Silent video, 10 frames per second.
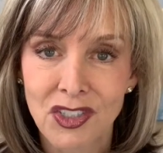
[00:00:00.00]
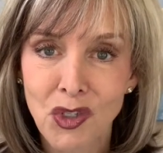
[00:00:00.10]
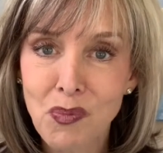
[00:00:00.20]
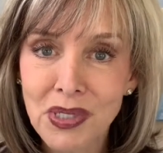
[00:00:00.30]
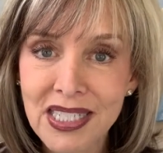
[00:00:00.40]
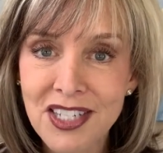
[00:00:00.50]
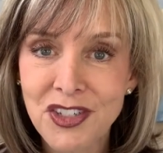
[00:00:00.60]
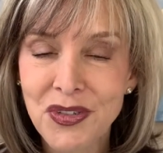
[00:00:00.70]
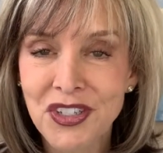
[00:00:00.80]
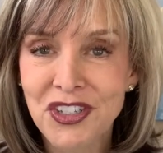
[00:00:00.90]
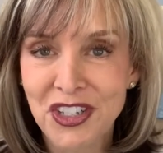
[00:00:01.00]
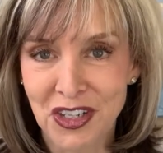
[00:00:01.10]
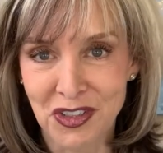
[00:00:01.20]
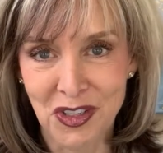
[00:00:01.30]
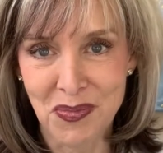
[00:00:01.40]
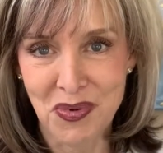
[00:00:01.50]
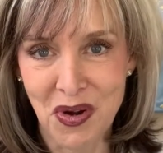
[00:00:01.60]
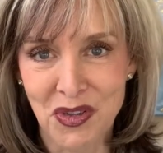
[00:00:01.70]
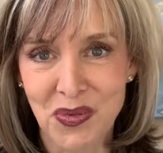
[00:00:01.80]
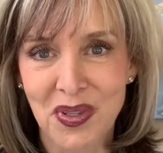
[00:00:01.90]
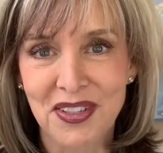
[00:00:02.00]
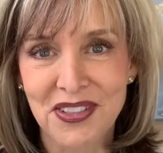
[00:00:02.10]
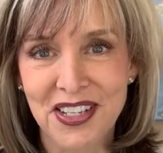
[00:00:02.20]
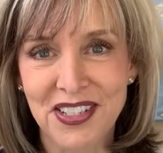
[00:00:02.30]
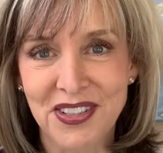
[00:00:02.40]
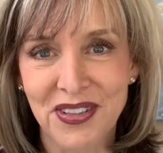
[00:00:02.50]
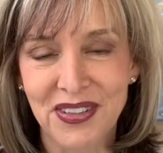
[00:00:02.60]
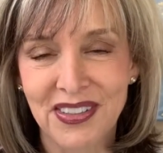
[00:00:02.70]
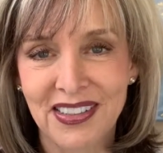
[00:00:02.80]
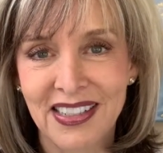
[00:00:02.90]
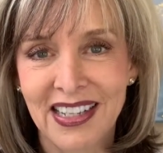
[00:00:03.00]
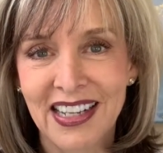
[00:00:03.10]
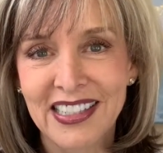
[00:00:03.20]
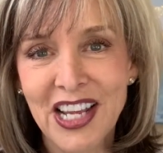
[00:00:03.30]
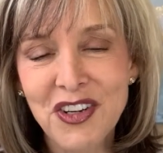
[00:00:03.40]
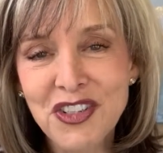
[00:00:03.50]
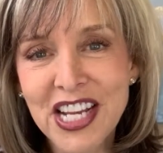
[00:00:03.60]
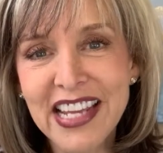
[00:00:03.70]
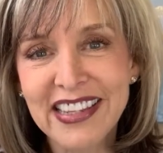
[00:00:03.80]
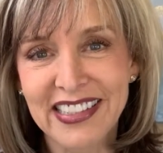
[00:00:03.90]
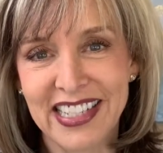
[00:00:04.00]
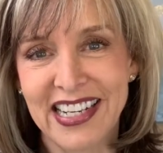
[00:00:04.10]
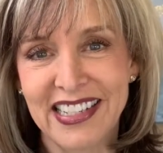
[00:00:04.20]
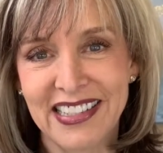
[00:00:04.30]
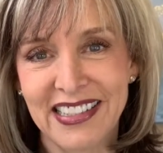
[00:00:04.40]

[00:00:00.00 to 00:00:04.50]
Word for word: So please use a gentle approach with your sister. Let her take the lead.